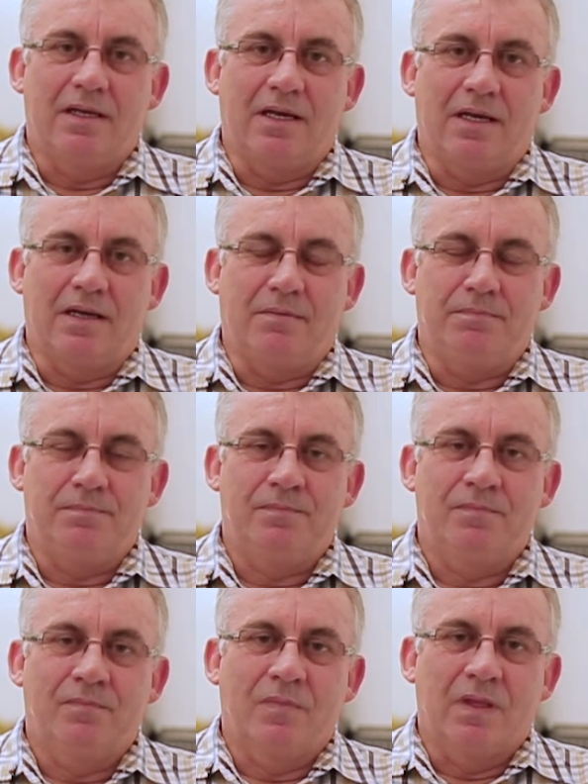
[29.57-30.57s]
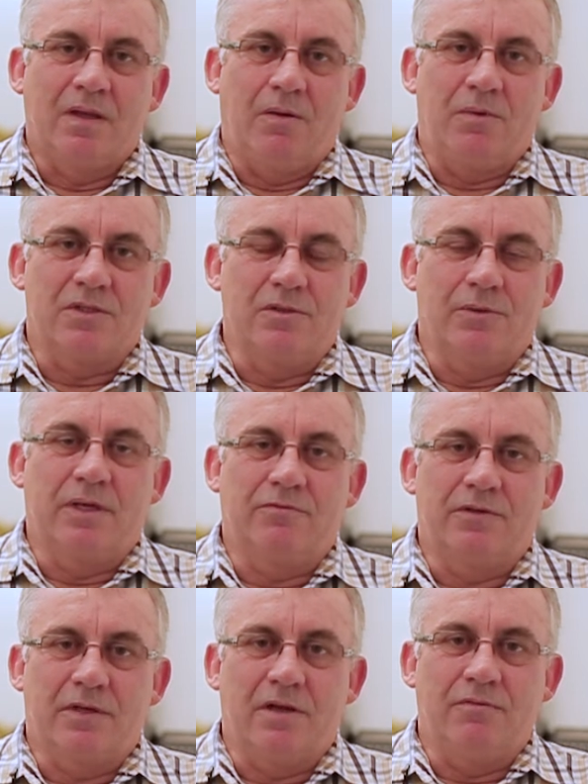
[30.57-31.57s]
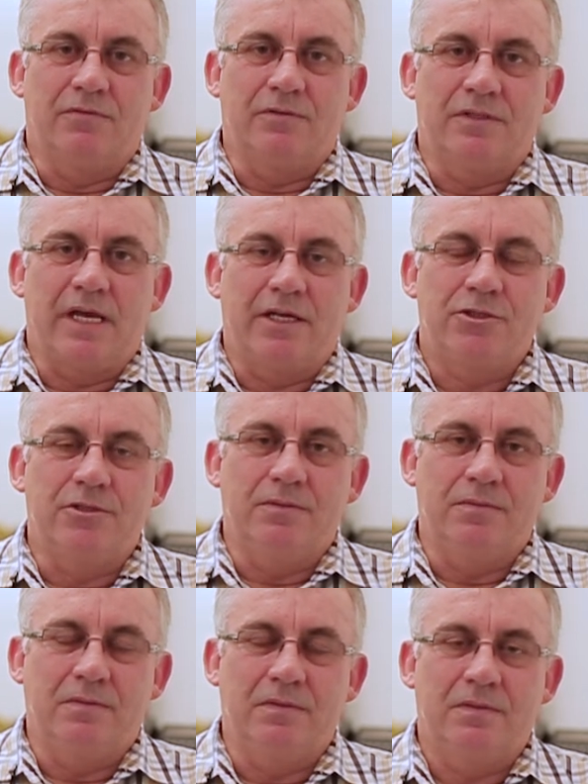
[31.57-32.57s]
I wasn't looking for a confrontational